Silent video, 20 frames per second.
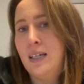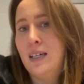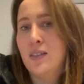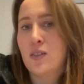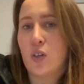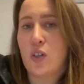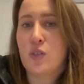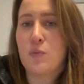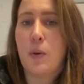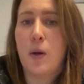
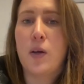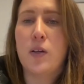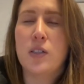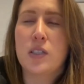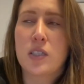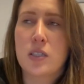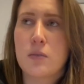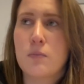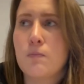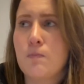So I suppose
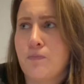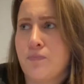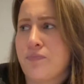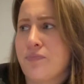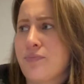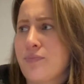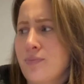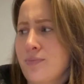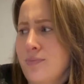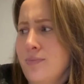
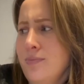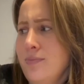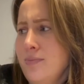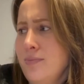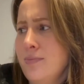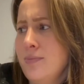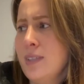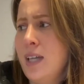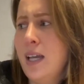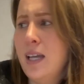
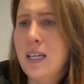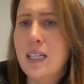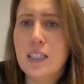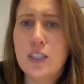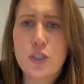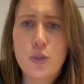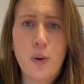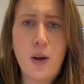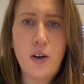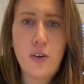in
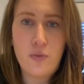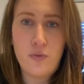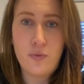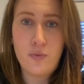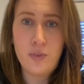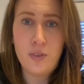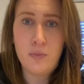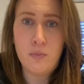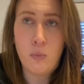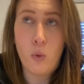
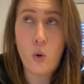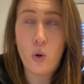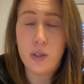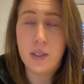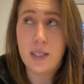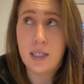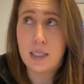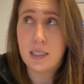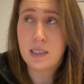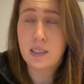12 more
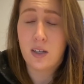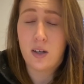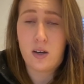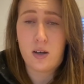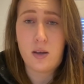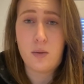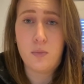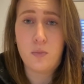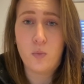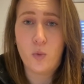years'
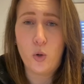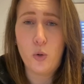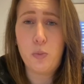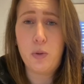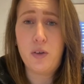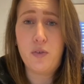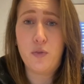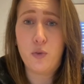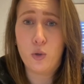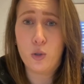time, we'll
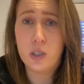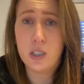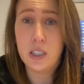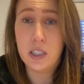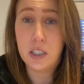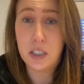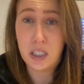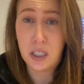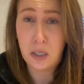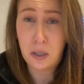be
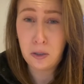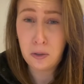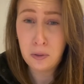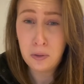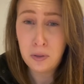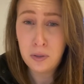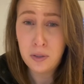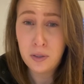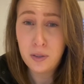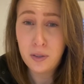42,
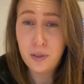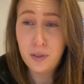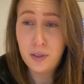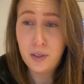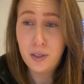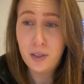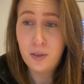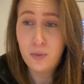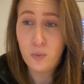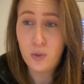
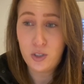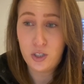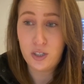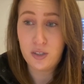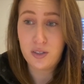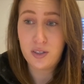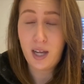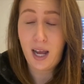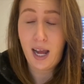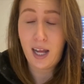which
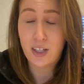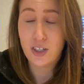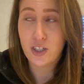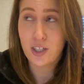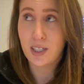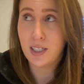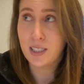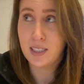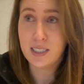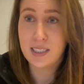is
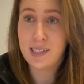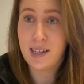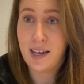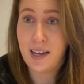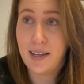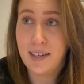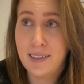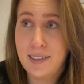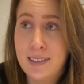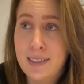actually
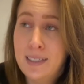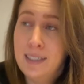insane.